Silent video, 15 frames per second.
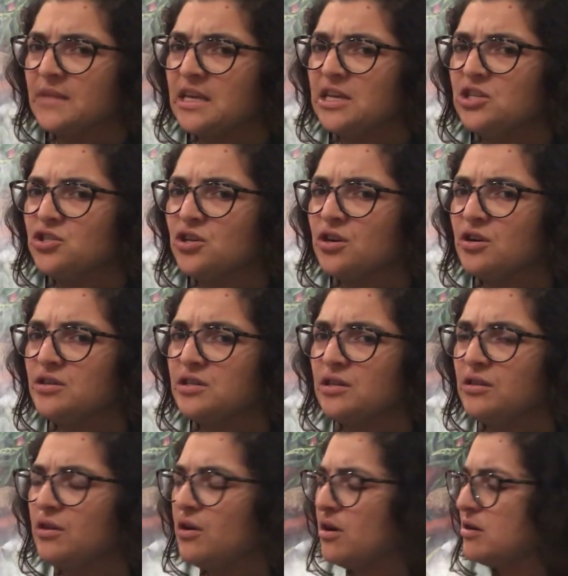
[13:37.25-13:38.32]
He turned
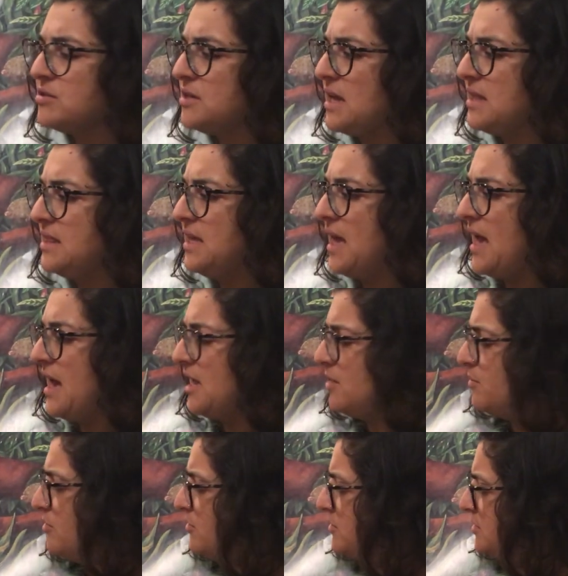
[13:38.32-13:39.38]
and looked at the
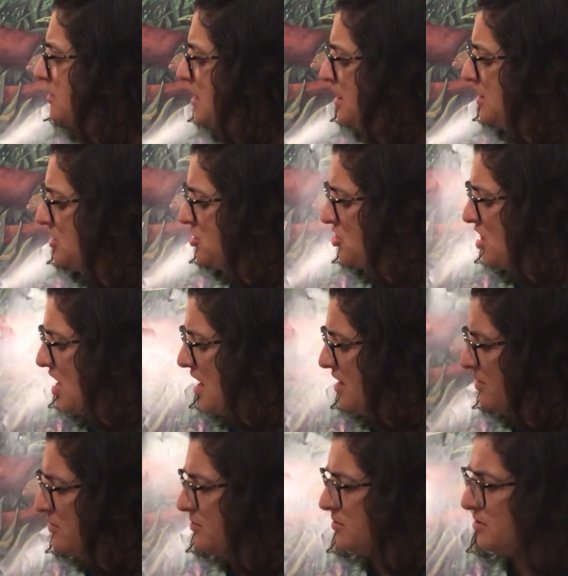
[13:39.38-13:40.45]
animals and the
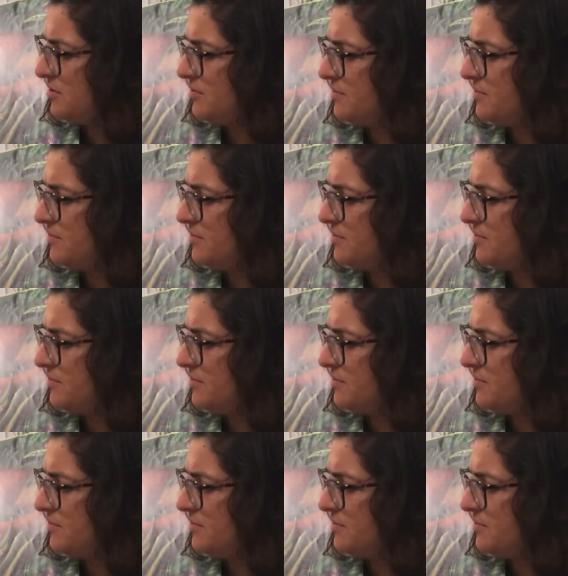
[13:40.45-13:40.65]
child.